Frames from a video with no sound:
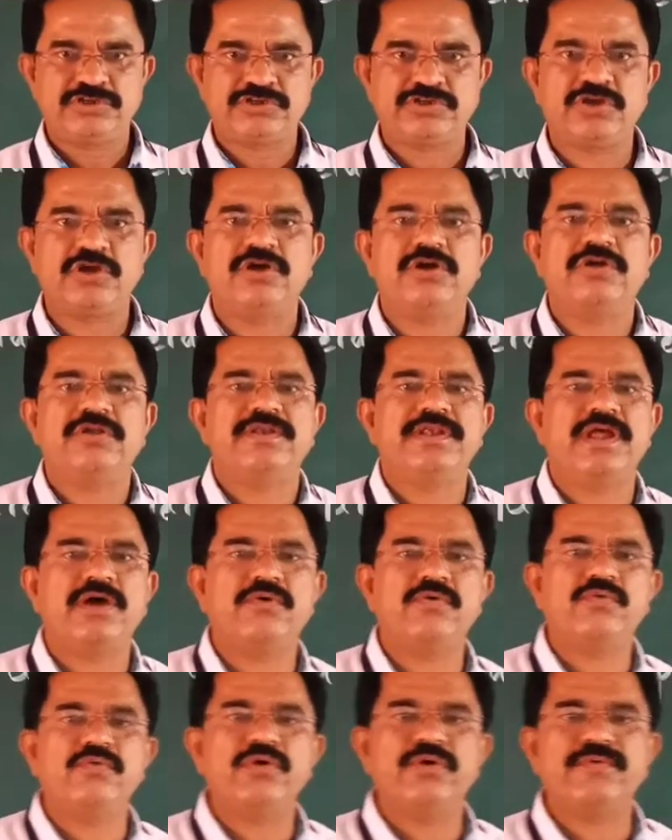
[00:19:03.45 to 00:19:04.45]
So now
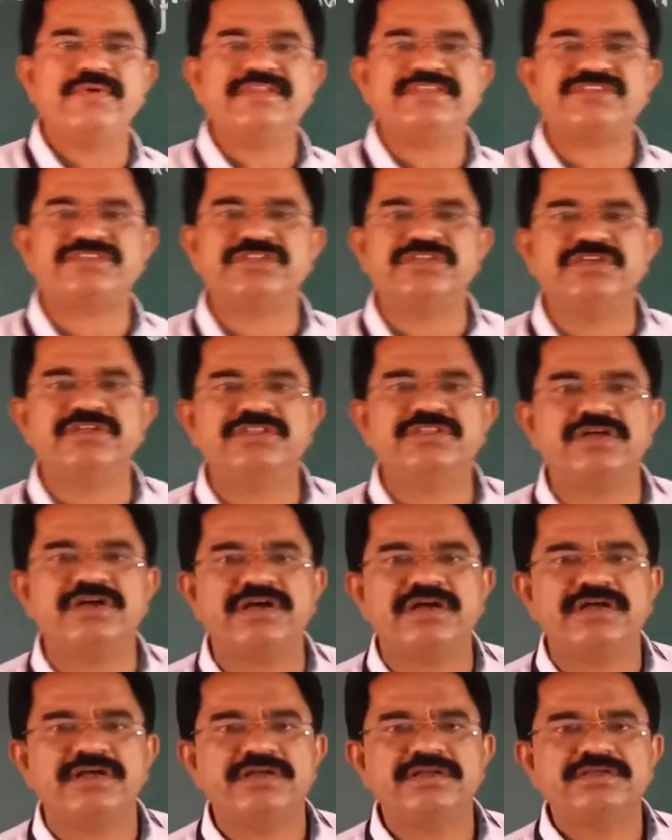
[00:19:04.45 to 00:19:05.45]
we will see
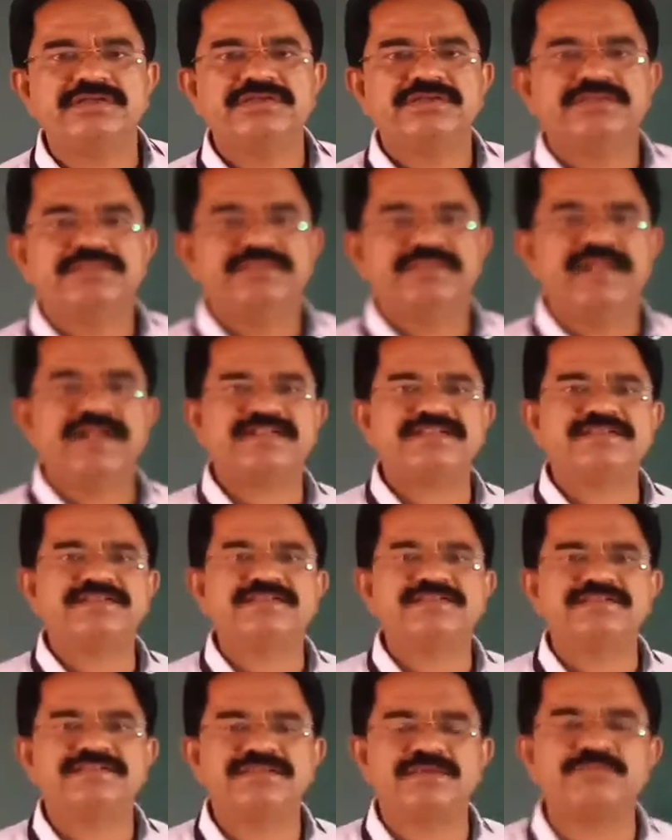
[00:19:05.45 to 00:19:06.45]

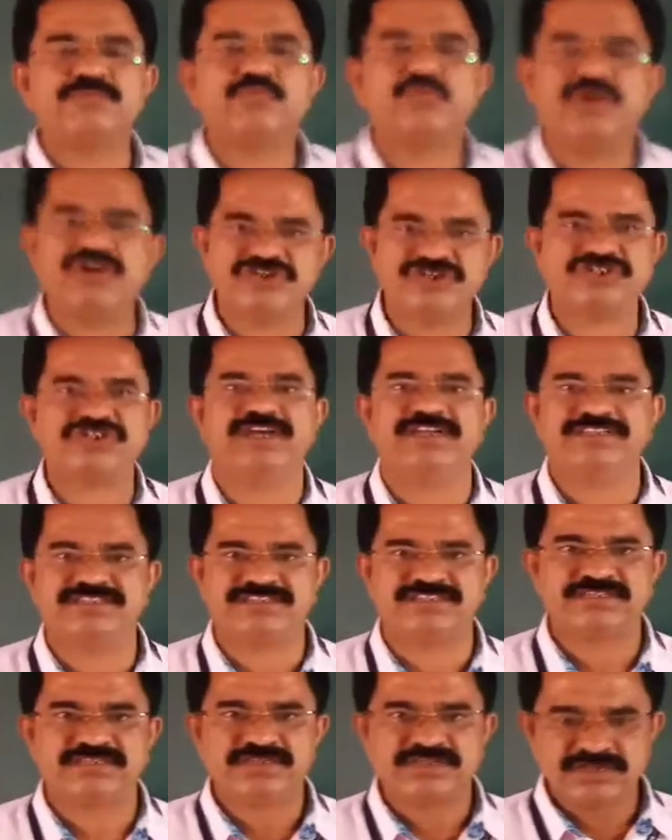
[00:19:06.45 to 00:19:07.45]
some
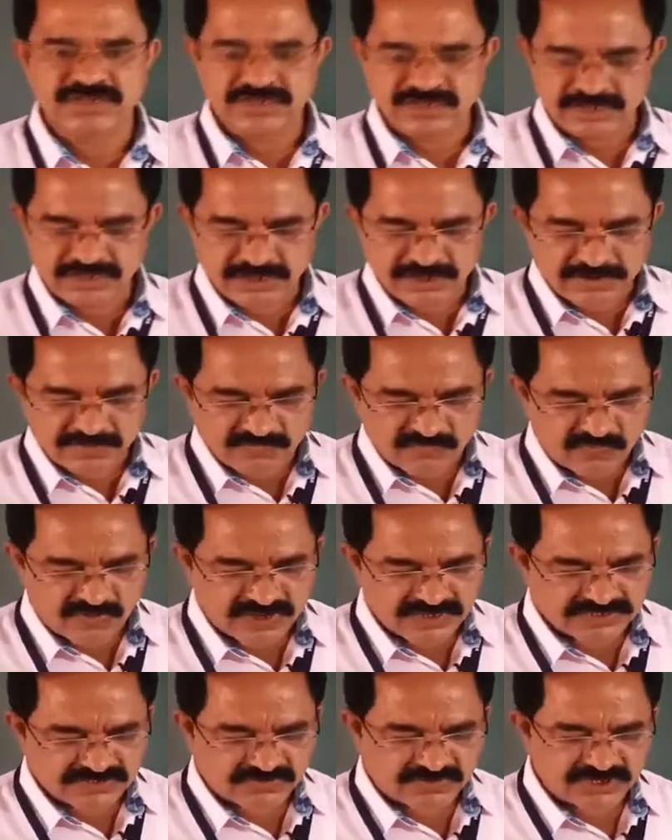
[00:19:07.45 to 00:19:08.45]
questions.
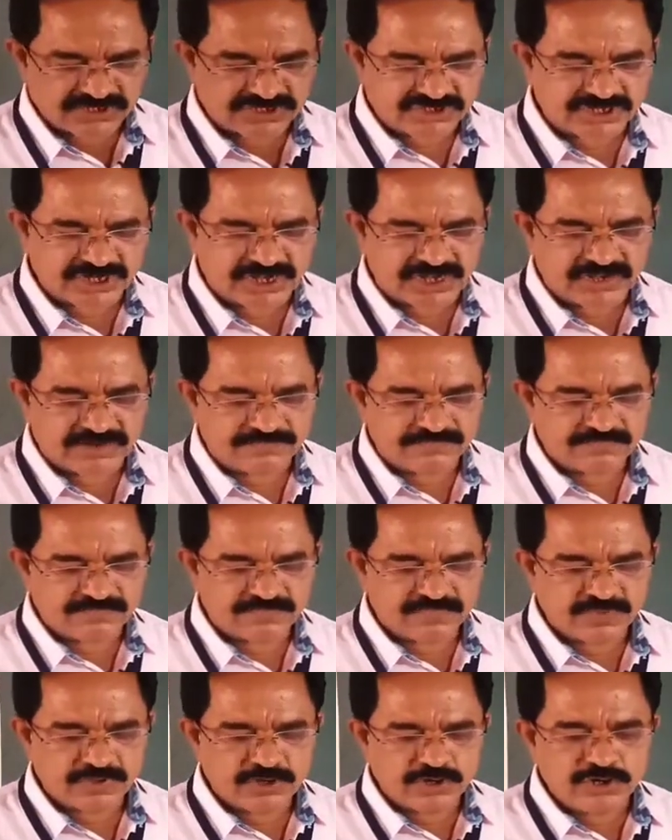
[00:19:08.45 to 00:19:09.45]
First question,
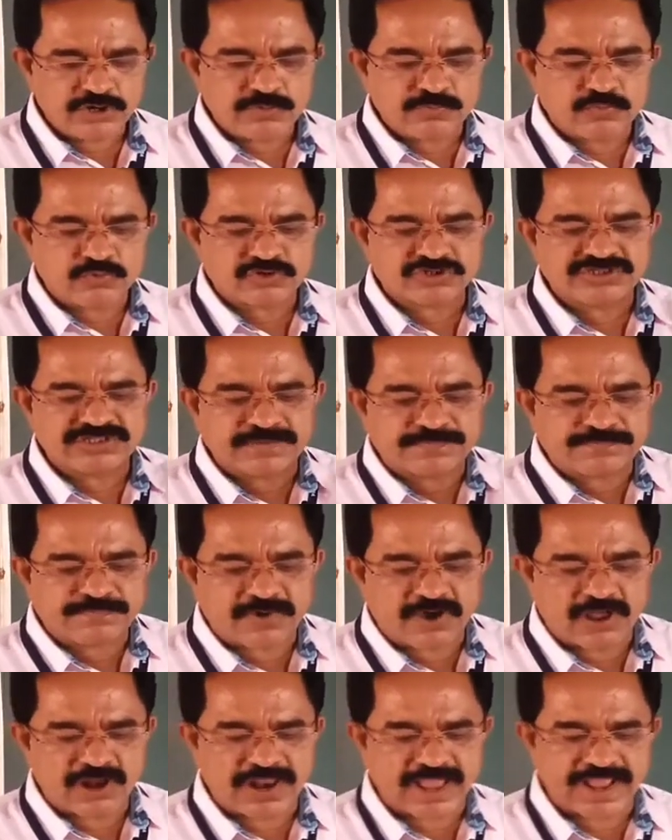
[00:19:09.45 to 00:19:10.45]
put the
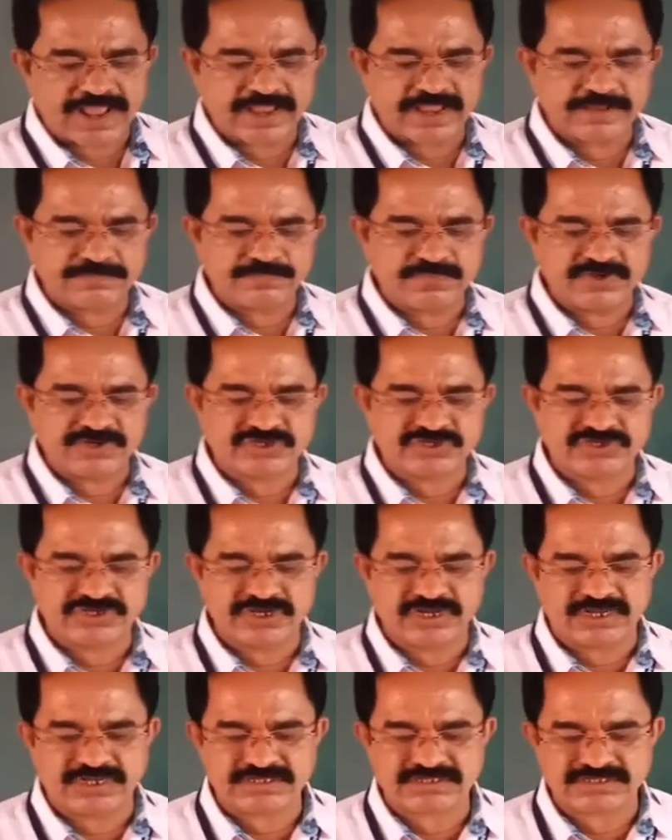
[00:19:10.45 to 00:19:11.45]
following
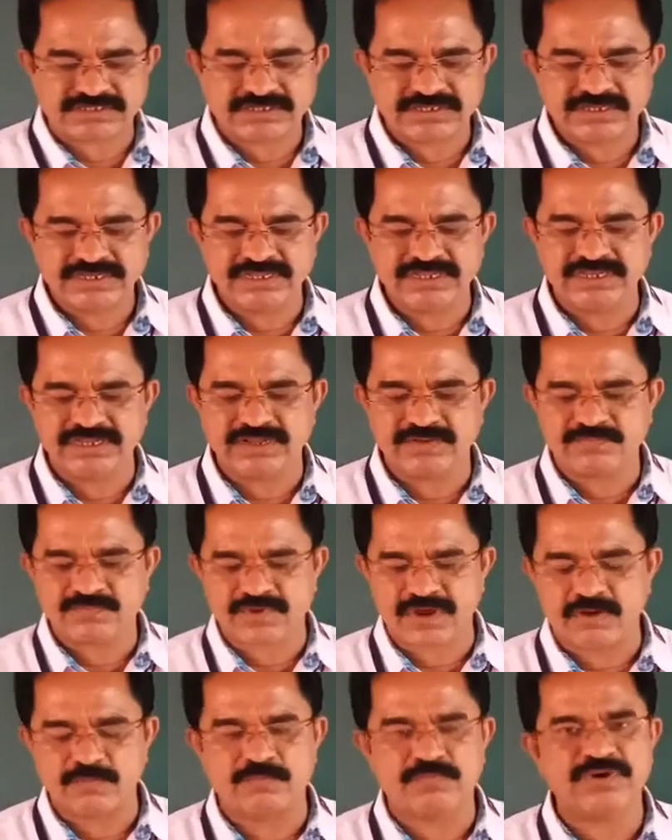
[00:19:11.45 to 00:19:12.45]
pictures in a
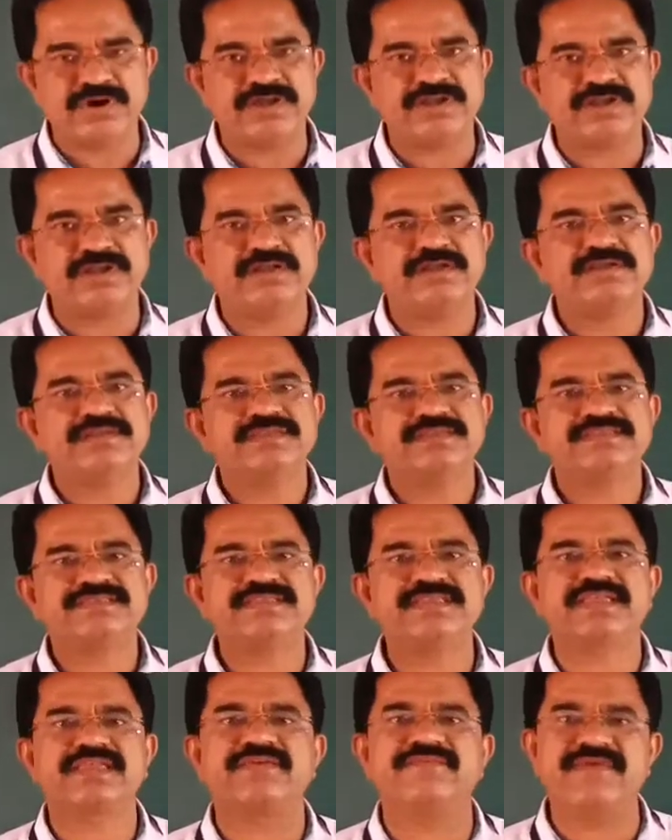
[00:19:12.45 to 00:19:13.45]
proper
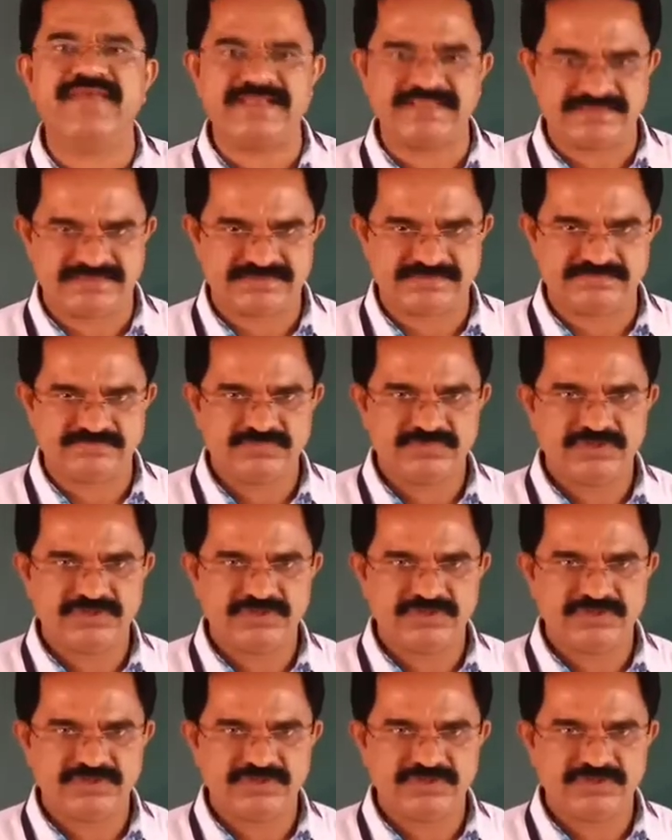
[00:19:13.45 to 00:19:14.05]
sequence.